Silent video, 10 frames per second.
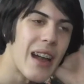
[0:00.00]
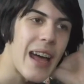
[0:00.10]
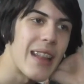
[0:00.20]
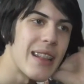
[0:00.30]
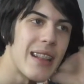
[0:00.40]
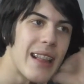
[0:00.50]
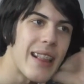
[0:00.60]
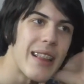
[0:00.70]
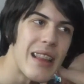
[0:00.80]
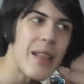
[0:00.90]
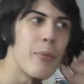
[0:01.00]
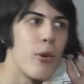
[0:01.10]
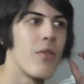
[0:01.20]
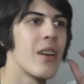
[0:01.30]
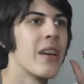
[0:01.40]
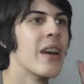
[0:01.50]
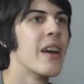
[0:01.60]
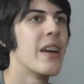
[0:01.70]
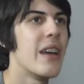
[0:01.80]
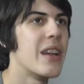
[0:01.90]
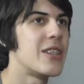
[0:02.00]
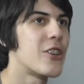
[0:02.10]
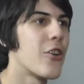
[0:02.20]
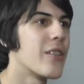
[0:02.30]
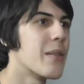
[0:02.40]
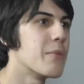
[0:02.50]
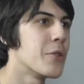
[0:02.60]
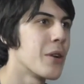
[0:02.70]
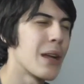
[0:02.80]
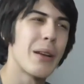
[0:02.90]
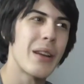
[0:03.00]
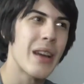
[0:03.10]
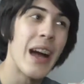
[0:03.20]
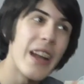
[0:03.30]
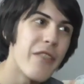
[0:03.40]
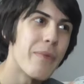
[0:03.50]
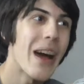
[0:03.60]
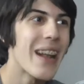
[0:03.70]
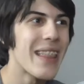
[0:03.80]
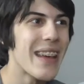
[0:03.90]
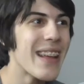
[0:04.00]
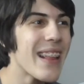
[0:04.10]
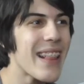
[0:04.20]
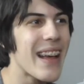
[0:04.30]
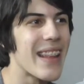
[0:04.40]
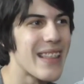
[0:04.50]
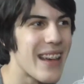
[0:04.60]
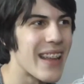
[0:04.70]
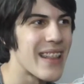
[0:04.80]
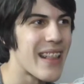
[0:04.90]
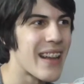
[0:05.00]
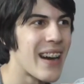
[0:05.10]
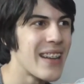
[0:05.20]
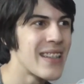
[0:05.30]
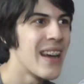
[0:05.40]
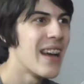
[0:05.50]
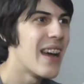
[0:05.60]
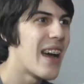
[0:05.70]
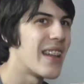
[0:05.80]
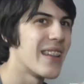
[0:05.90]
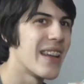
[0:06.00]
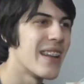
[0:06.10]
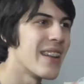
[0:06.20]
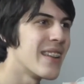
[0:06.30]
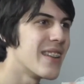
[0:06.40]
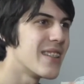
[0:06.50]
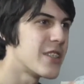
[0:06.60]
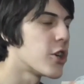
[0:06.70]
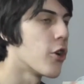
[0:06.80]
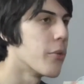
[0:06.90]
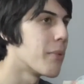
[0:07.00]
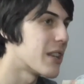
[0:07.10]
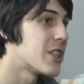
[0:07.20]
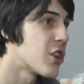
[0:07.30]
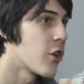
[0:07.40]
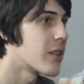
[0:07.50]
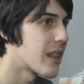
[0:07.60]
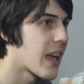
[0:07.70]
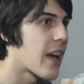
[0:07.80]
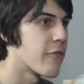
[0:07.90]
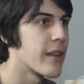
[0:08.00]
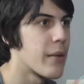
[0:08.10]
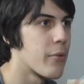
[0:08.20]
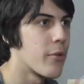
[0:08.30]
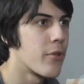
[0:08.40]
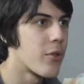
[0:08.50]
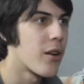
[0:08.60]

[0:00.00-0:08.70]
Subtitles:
Like, at least in this movie, it showed them doing kind of bad things at the start, and then showed that they had redeemable